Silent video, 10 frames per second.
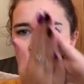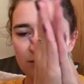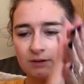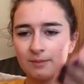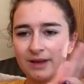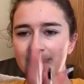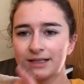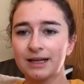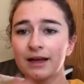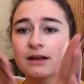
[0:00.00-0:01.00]
rub that
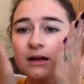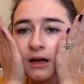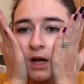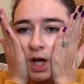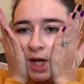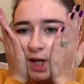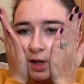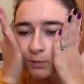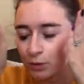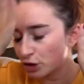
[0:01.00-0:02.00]
together, and I
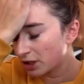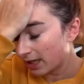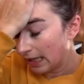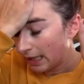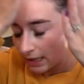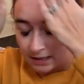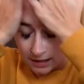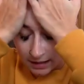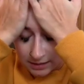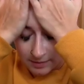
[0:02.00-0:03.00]
just push it
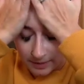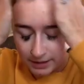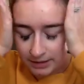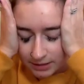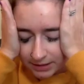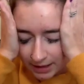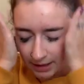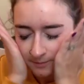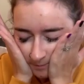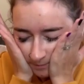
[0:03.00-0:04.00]
into my skin
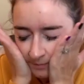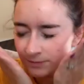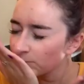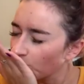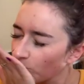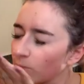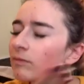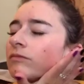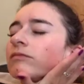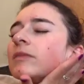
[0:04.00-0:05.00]

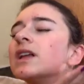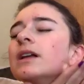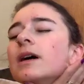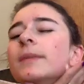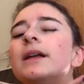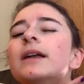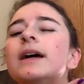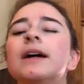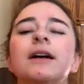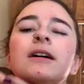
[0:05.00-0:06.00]
and down my
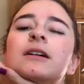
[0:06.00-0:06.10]
neck.